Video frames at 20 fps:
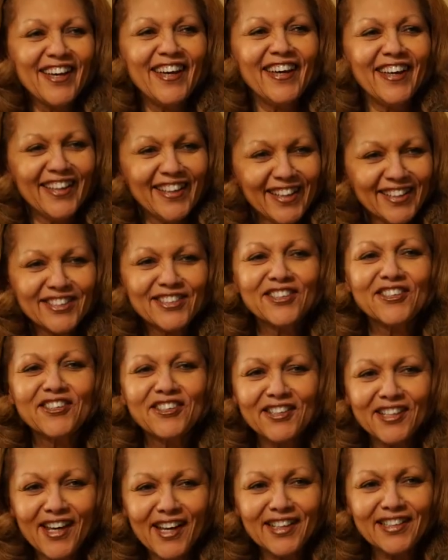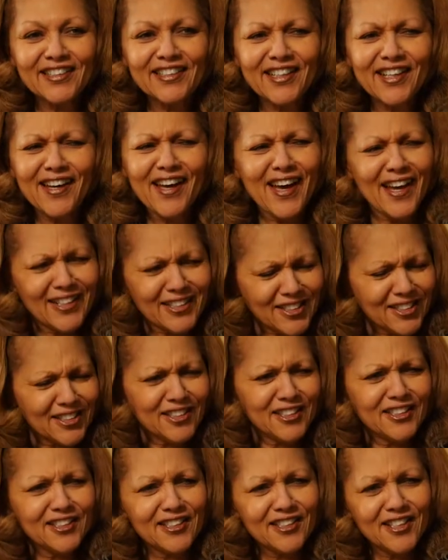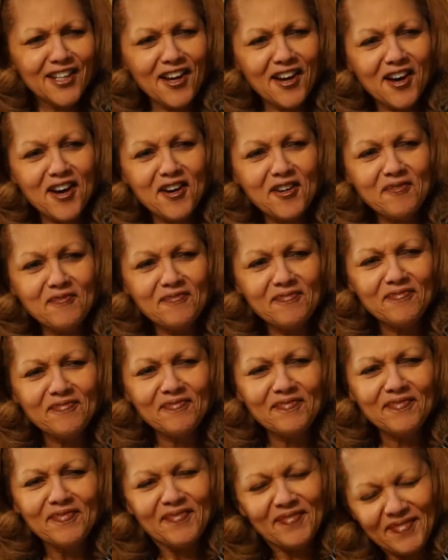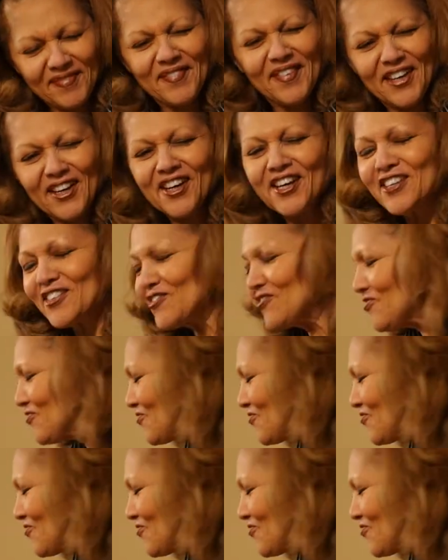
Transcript: That's a good idea. Excellent job. Good.